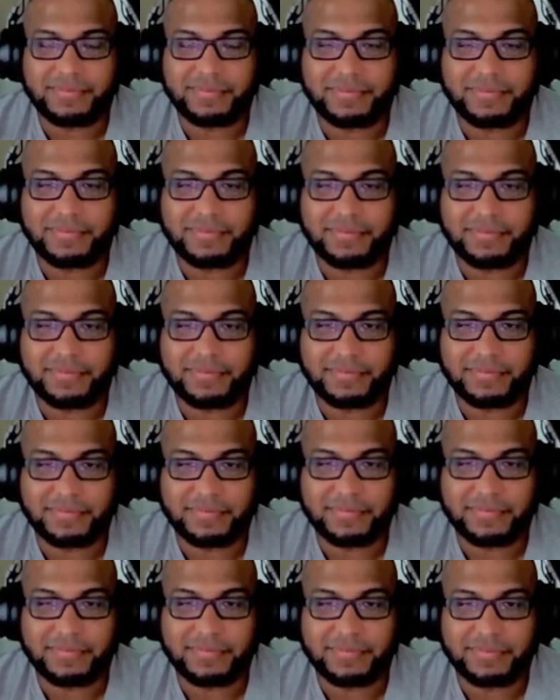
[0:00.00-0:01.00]

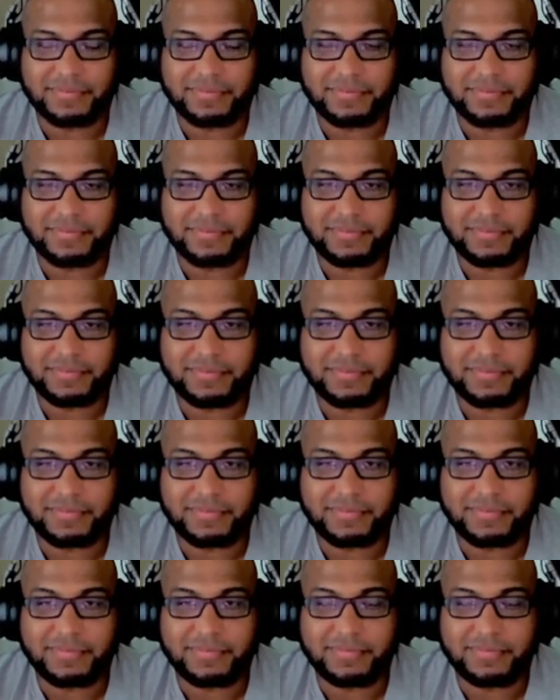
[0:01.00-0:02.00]

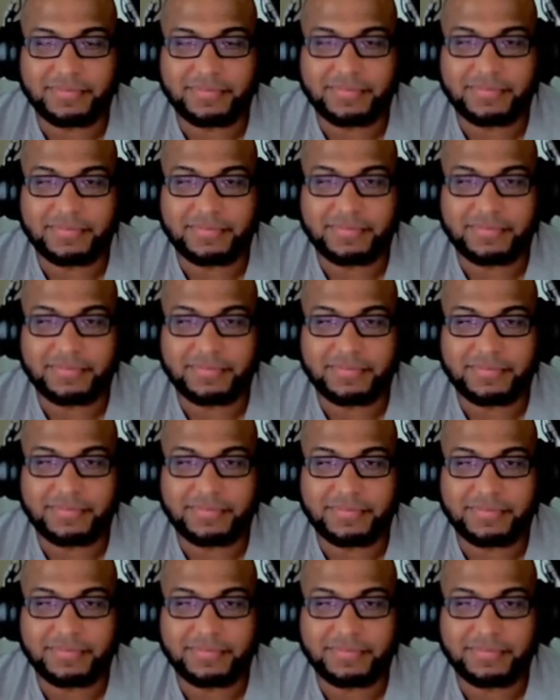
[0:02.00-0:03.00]

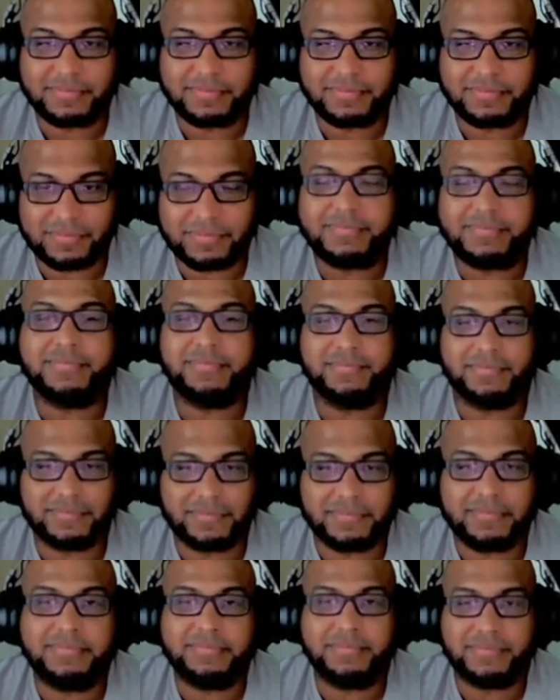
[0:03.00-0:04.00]

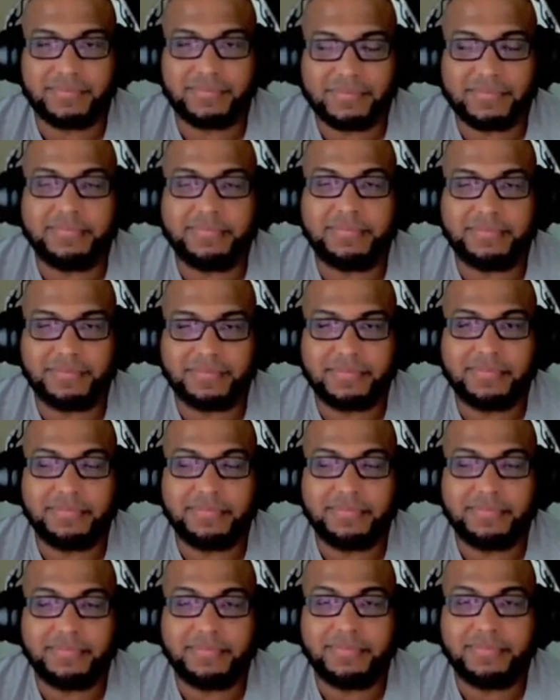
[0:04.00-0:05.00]

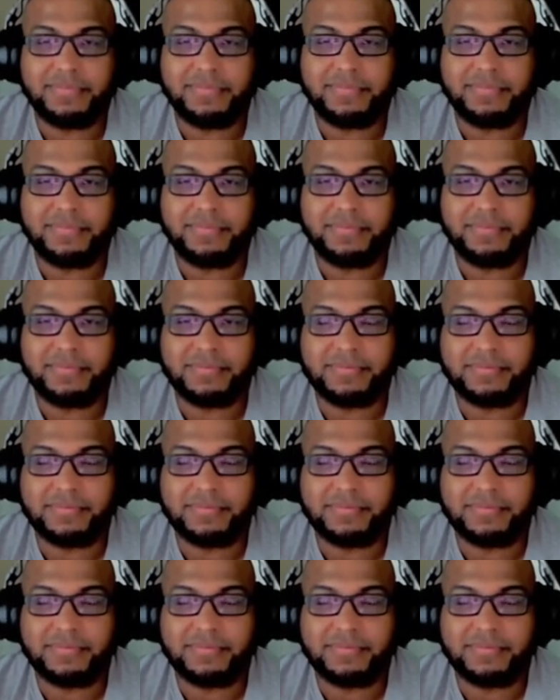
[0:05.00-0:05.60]
(not speaking)